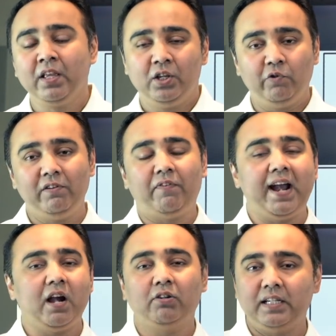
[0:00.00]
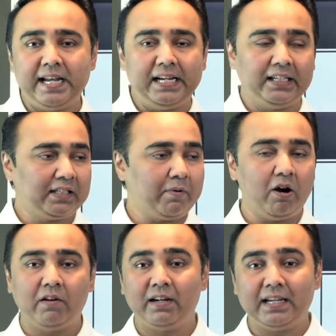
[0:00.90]
you will find out the details
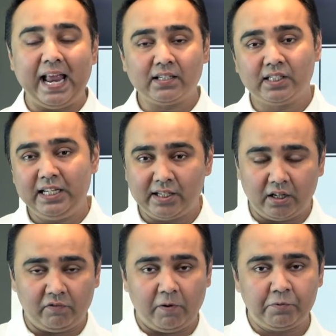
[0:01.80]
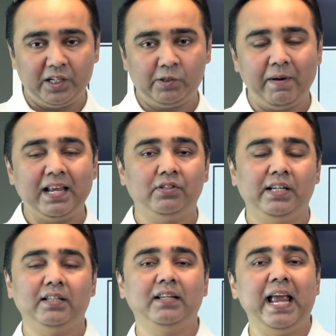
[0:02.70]
about our next season of options mastery
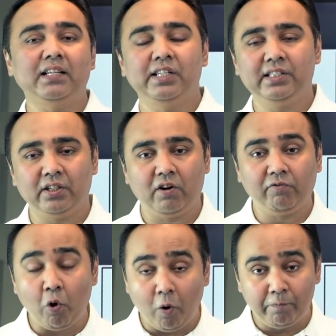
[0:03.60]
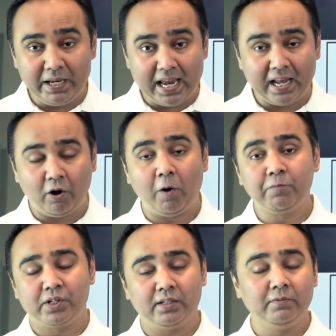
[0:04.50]
and the next season of OPL,
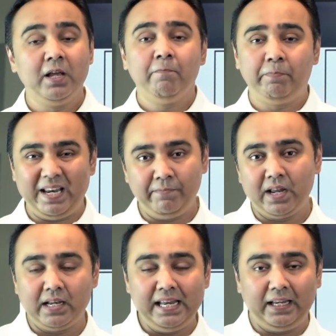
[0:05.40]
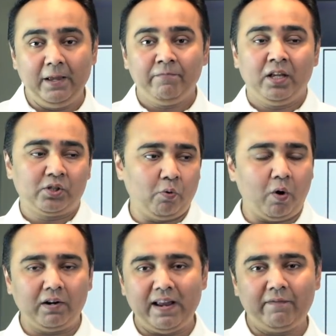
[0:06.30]
Option Premier League. So
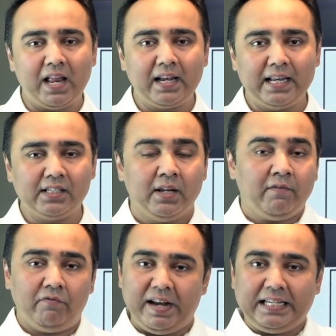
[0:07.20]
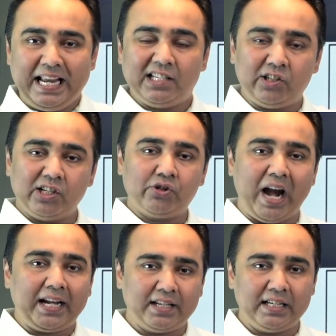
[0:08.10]
what we have done is we teach the
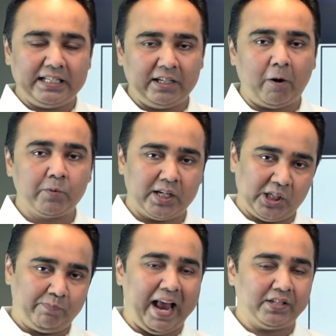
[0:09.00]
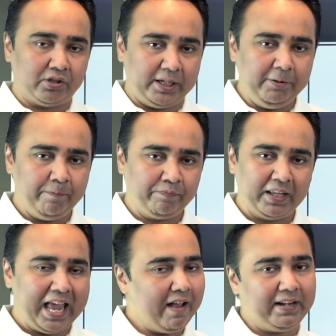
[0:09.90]
strategies in options mastery,
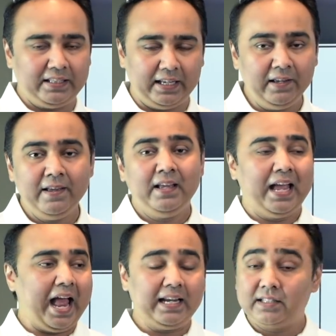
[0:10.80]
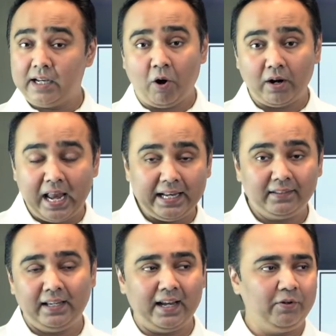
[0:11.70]
everything, and it's an online
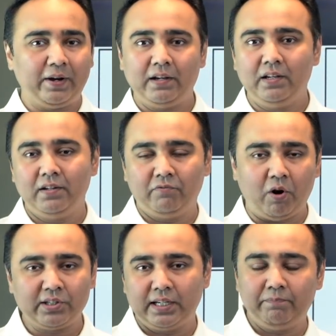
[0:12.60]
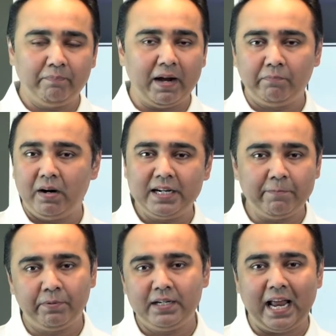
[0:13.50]
thing and you can watch it
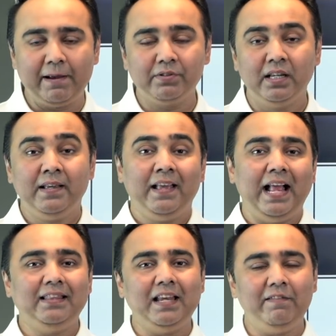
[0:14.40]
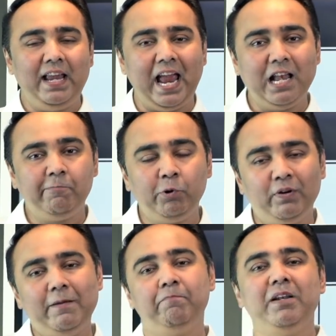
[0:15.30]
multiple times. And then we help you
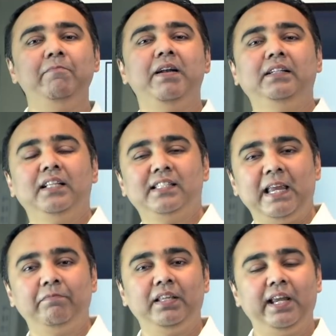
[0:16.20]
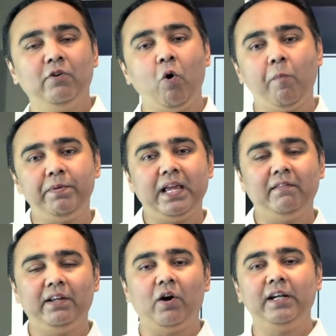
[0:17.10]
implement the same thing in OPL.
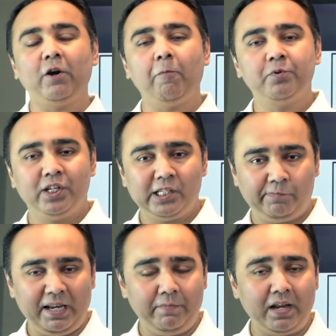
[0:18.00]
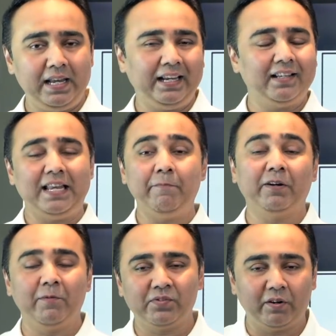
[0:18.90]
We call it Options Premier League, and the name
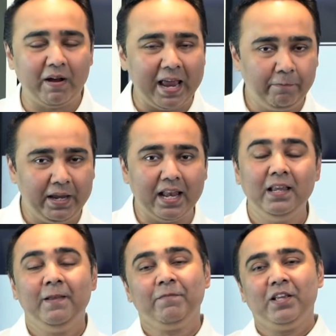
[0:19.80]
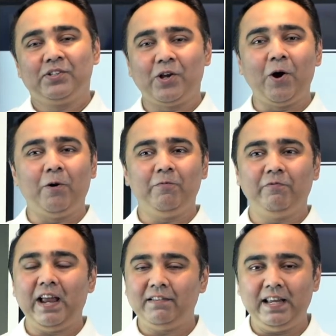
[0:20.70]
comes from IPL. So
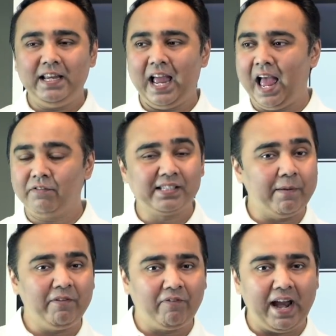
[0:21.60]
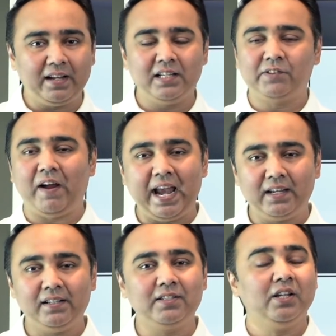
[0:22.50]
when we have semi-finals,
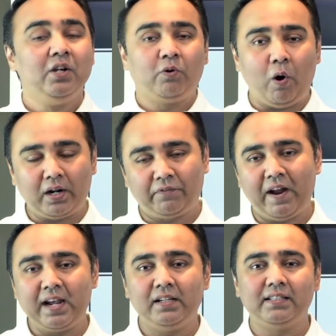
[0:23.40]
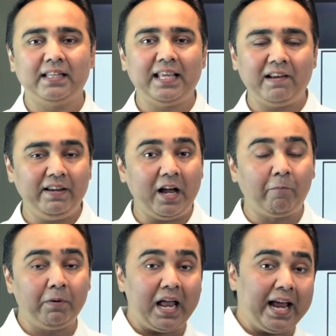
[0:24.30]
finals, quarterfinals, and there we
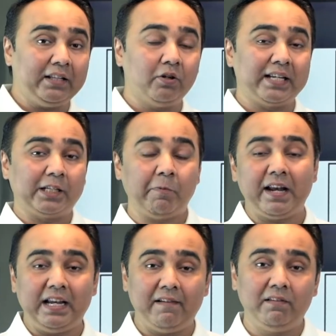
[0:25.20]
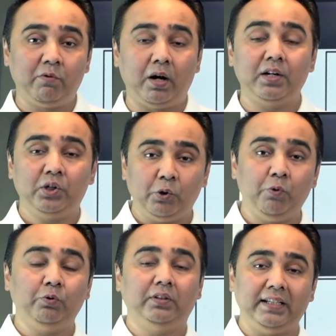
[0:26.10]
apply those expiry level 1,
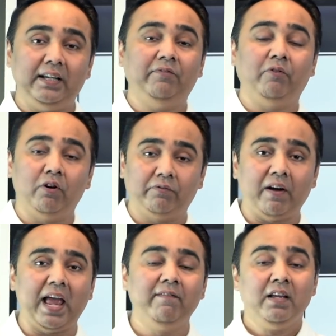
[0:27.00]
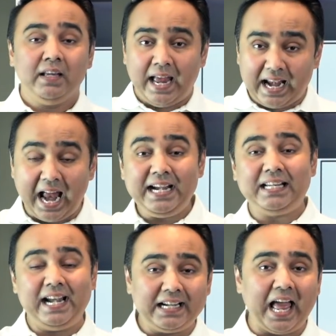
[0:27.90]
2, 3, 4, 5, and I
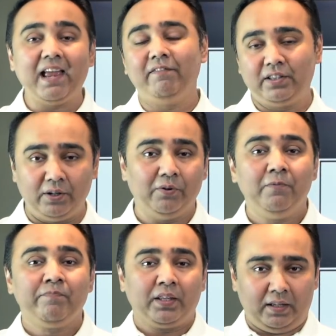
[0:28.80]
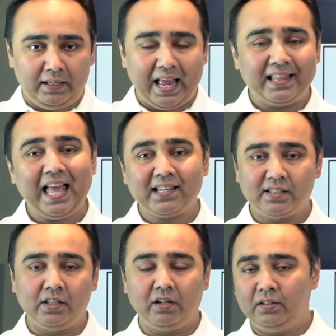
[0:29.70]
trade live with you. And that's
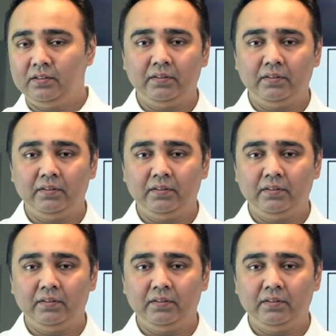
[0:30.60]
the